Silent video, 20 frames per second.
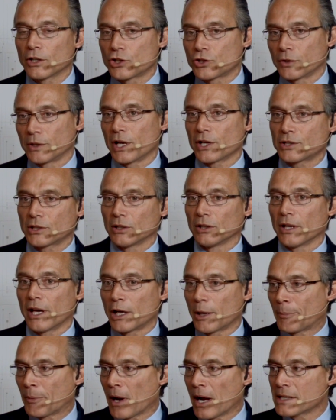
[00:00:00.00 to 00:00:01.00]
the traditional
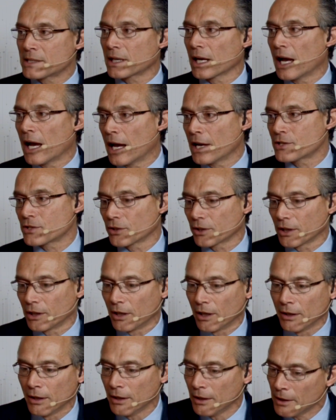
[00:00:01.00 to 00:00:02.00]
enterprise guys are going
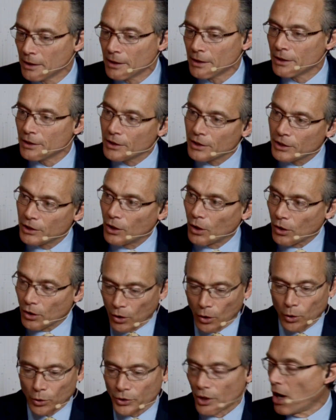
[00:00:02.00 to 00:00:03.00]
to you know,
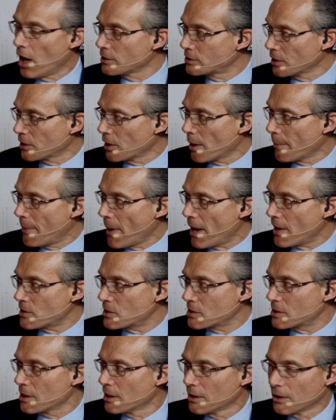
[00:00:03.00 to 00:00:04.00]
hold on to their
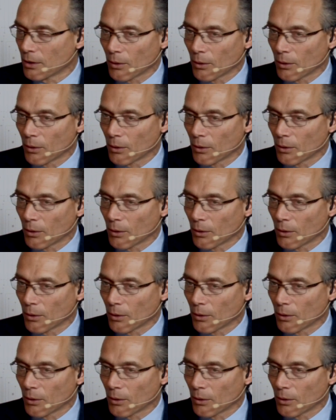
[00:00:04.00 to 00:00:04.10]
base?